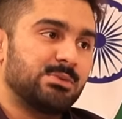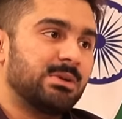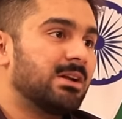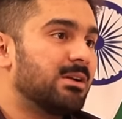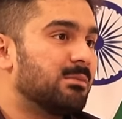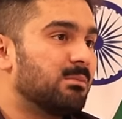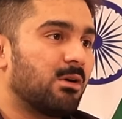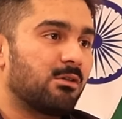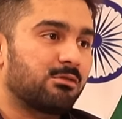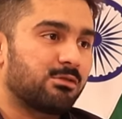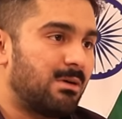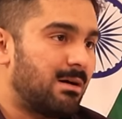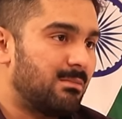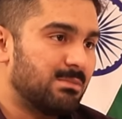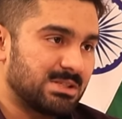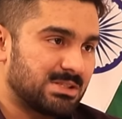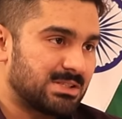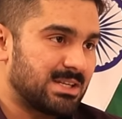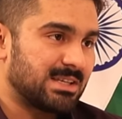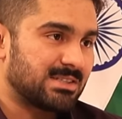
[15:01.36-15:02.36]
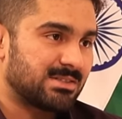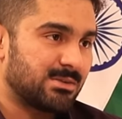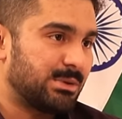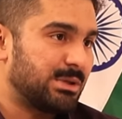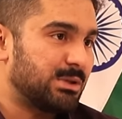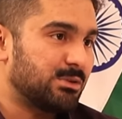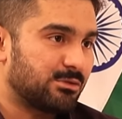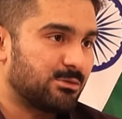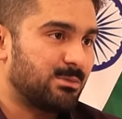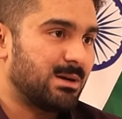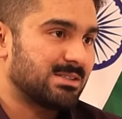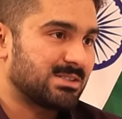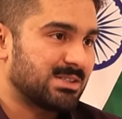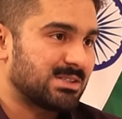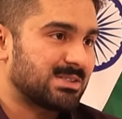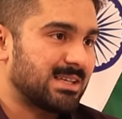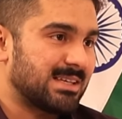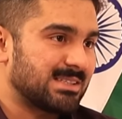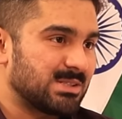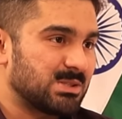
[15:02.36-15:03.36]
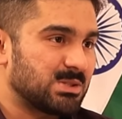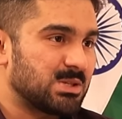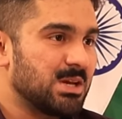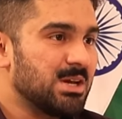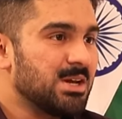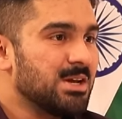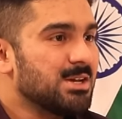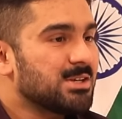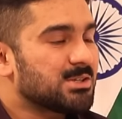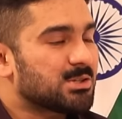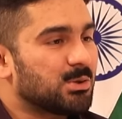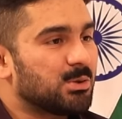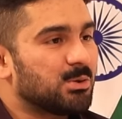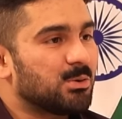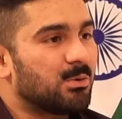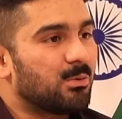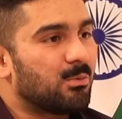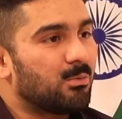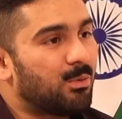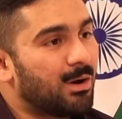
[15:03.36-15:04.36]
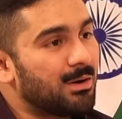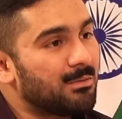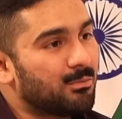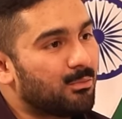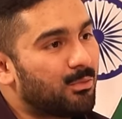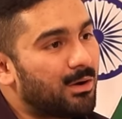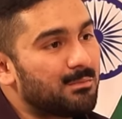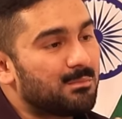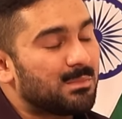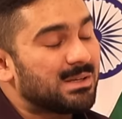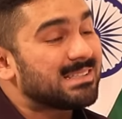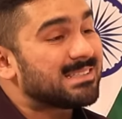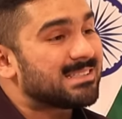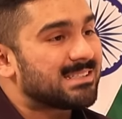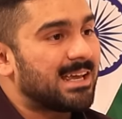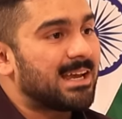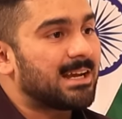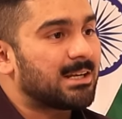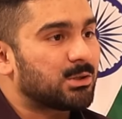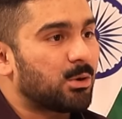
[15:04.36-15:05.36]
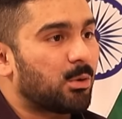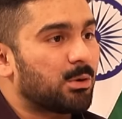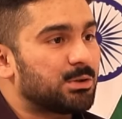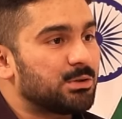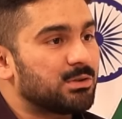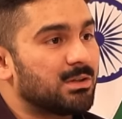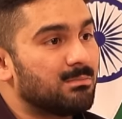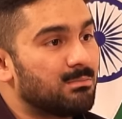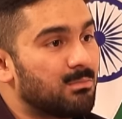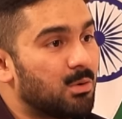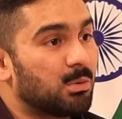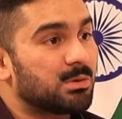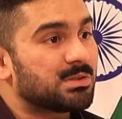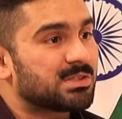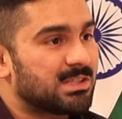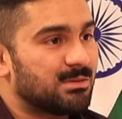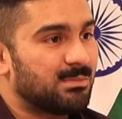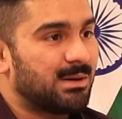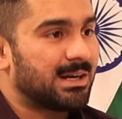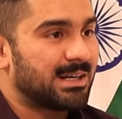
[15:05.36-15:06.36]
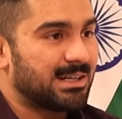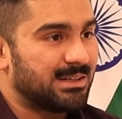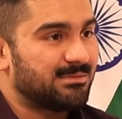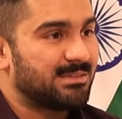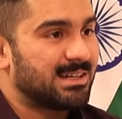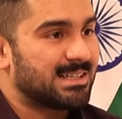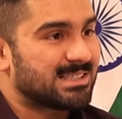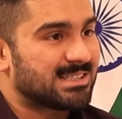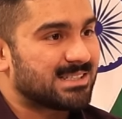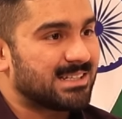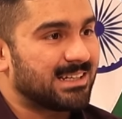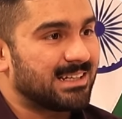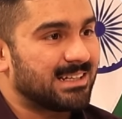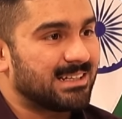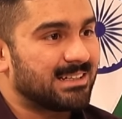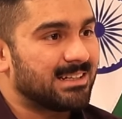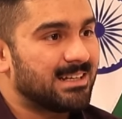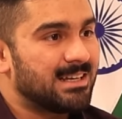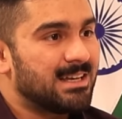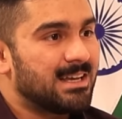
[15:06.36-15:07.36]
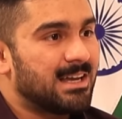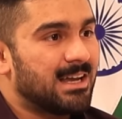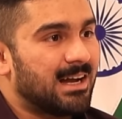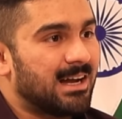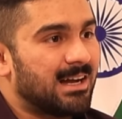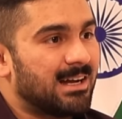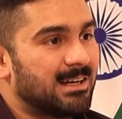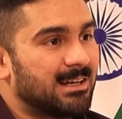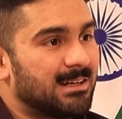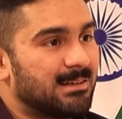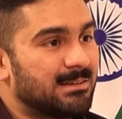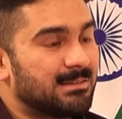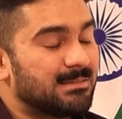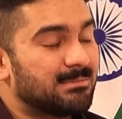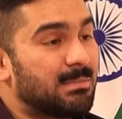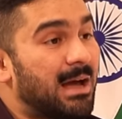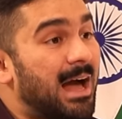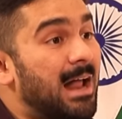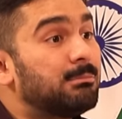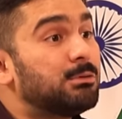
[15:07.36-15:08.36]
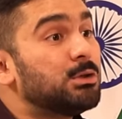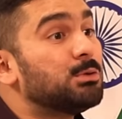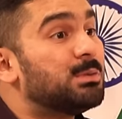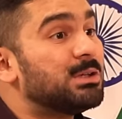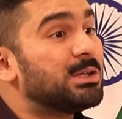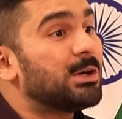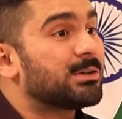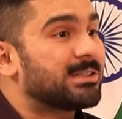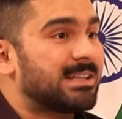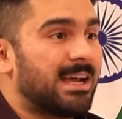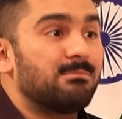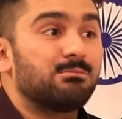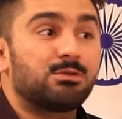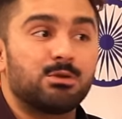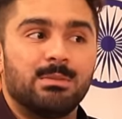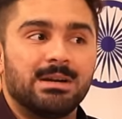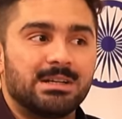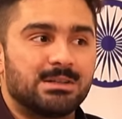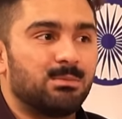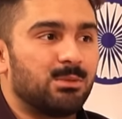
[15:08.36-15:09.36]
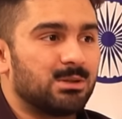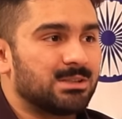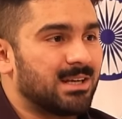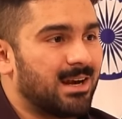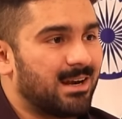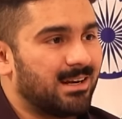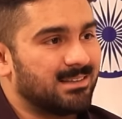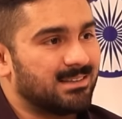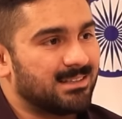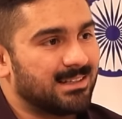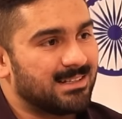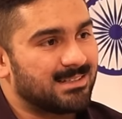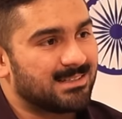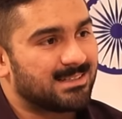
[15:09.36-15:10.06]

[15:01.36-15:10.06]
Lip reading: is we learn more from our mistakes than we do from our successes. So what mistake taught you the most about investing and helped you build your temperament more than anything